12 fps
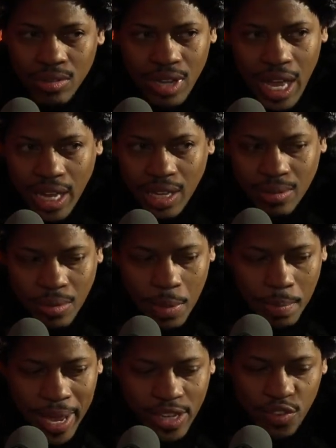like
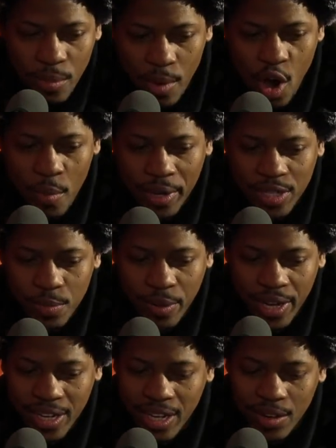it makes for moments,
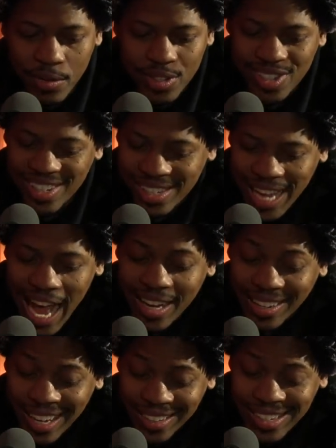but it was just
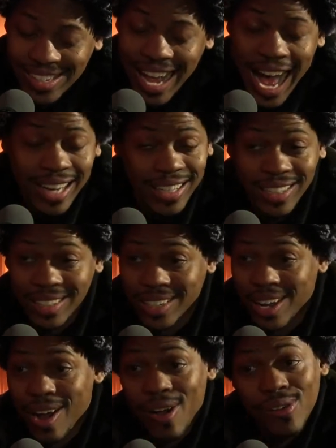kind of like this guy needed to
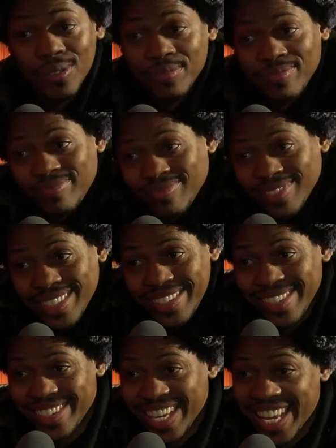go. He
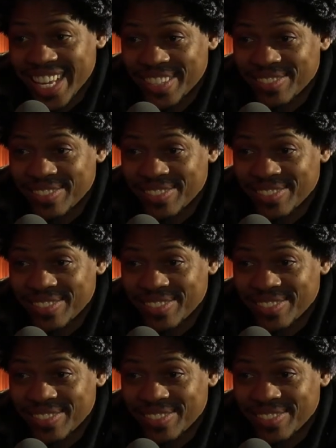just did.